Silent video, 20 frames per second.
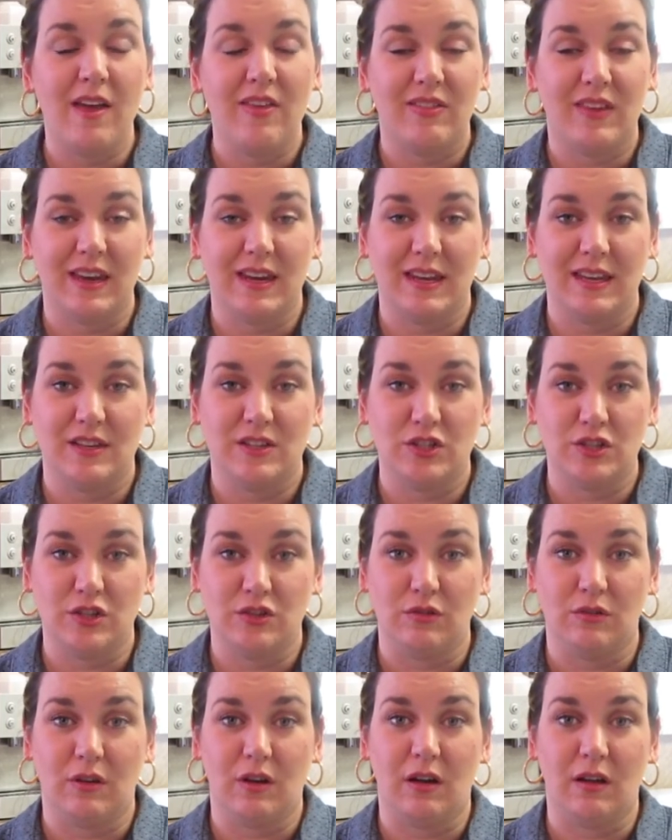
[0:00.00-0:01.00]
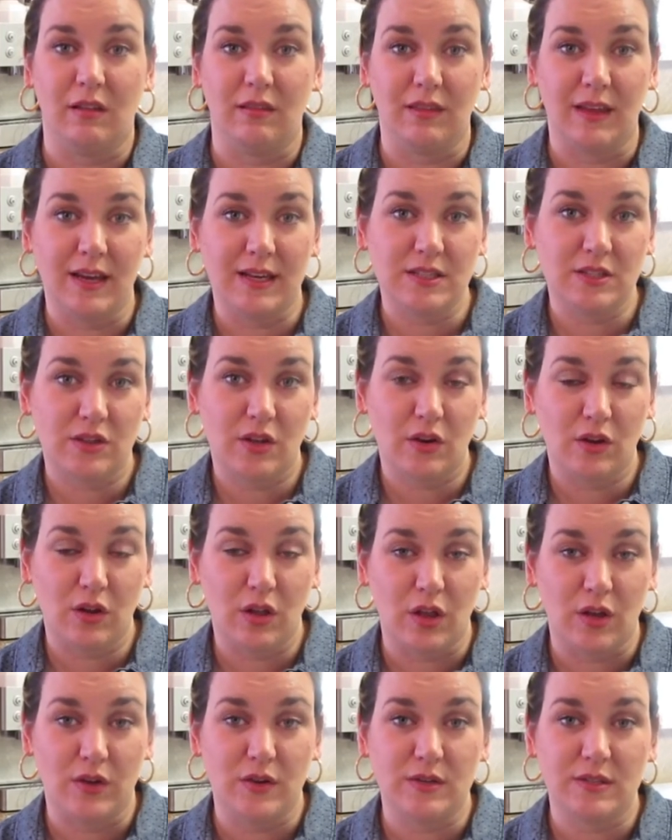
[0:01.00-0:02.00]
they need to collect their
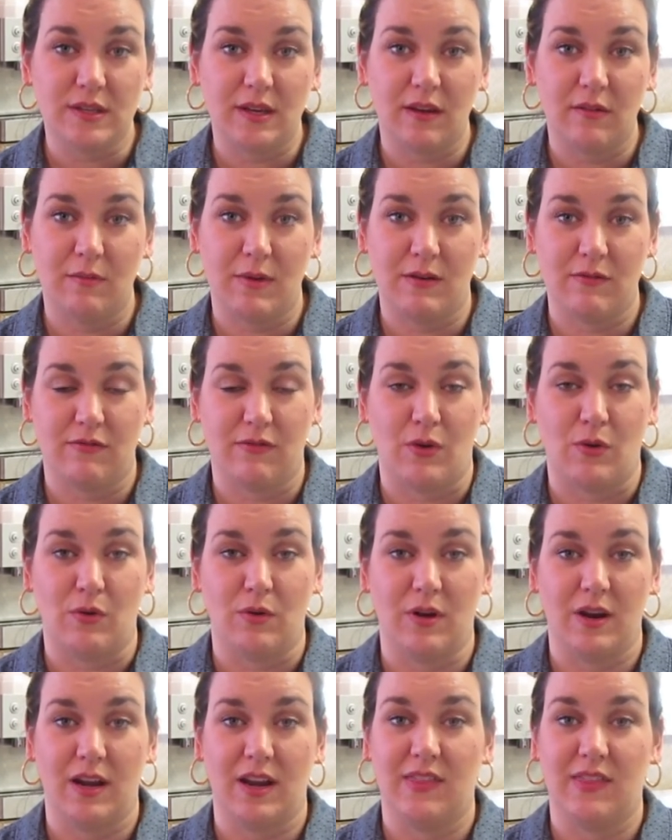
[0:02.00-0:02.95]
clothes that have been folded,